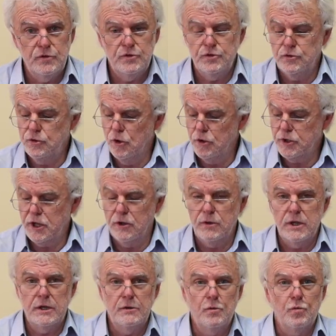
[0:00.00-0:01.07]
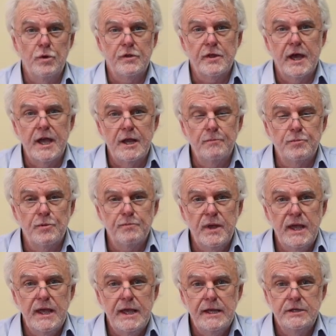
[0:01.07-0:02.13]
You should not go in with a
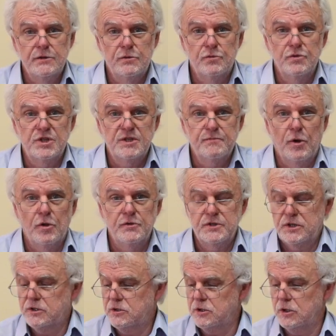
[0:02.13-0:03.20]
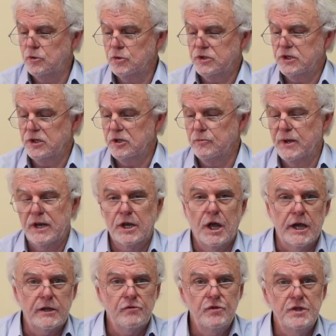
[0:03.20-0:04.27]
prepared response that looks a little bit
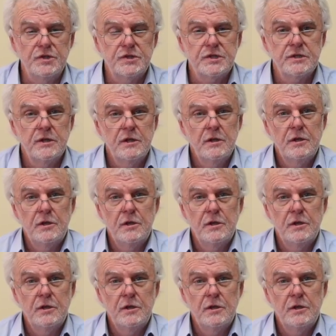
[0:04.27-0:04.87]
like this,